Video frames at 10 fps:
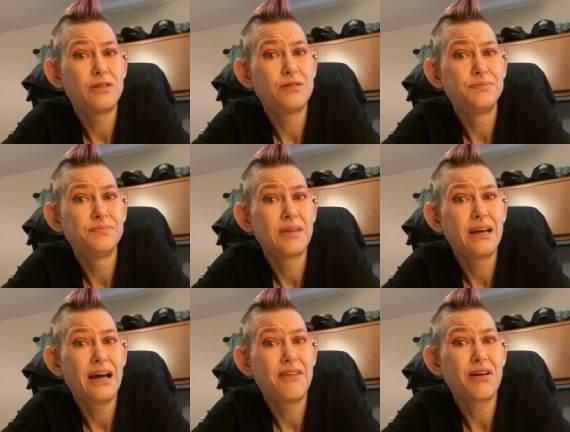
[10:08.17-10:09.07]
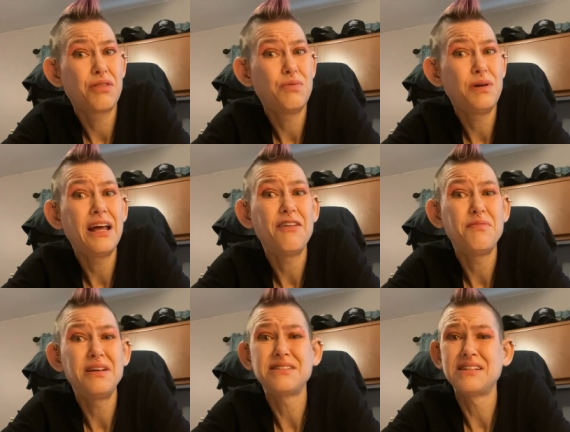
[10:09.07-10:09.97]
So I've got three and a
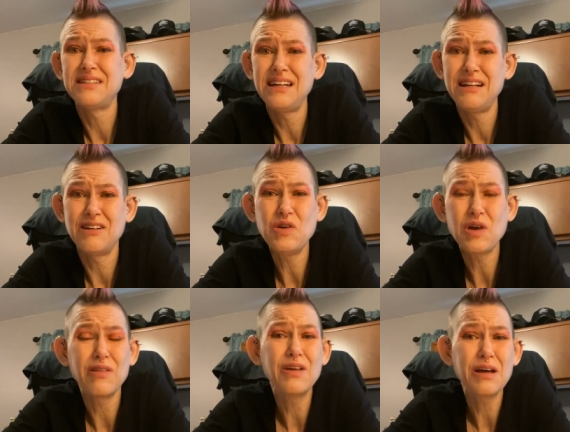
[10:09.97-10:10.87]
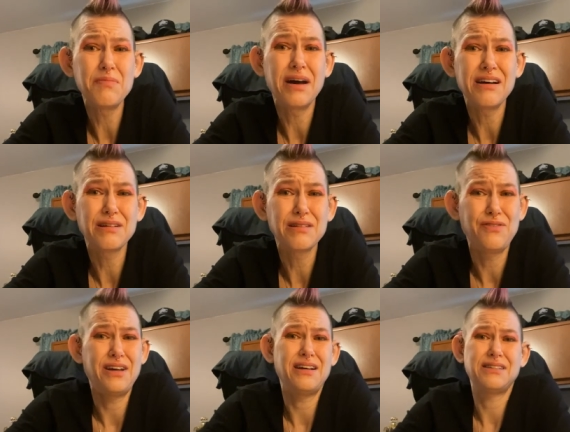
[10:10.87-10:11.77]
half minutes to sit here and you can look at my
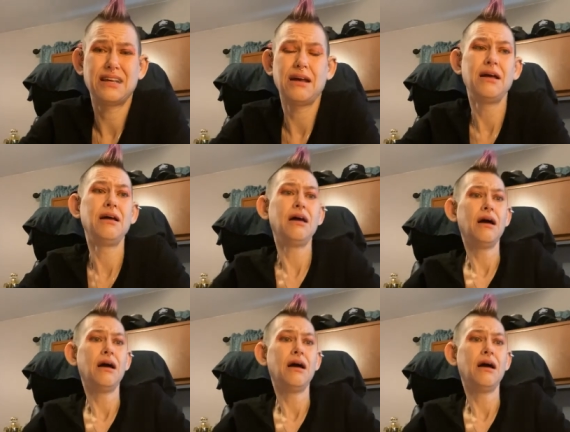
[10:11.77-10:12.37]
ugly face.